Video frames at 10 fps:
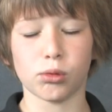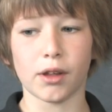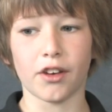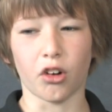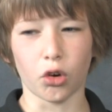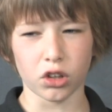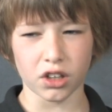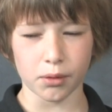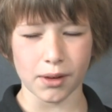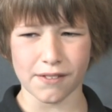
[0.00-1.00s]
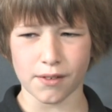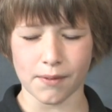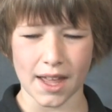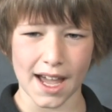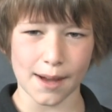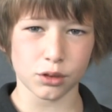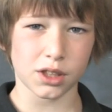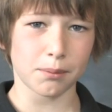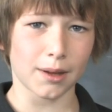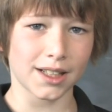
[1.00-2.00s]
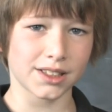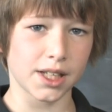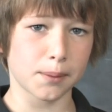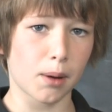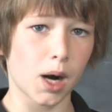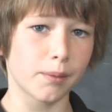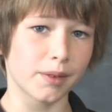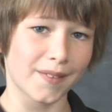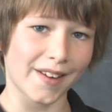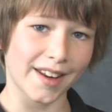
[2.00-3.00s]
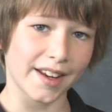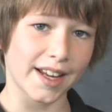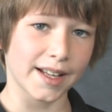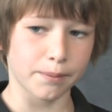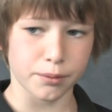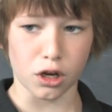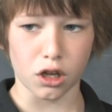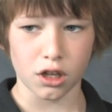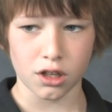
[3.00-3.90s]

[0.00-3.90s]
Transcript: when they were on their way from the Hamilton Palace to the Parliament in Edinburgh.